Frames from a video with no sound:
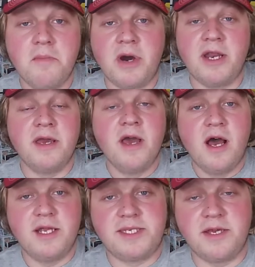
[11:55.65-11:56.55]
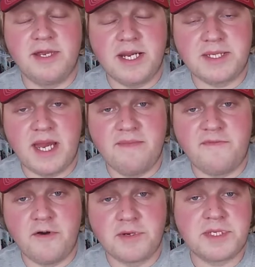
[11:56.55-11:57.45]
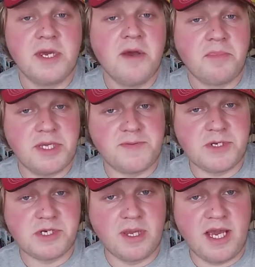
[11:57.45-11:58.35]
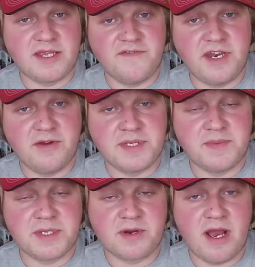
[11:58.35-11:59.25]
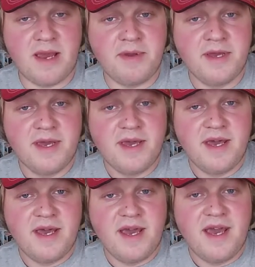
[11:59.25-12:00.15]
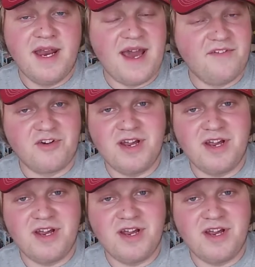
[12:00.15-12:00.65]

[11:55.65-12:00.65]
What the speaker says: But until next time, folks, please be sure to like the video and subscribe, and have a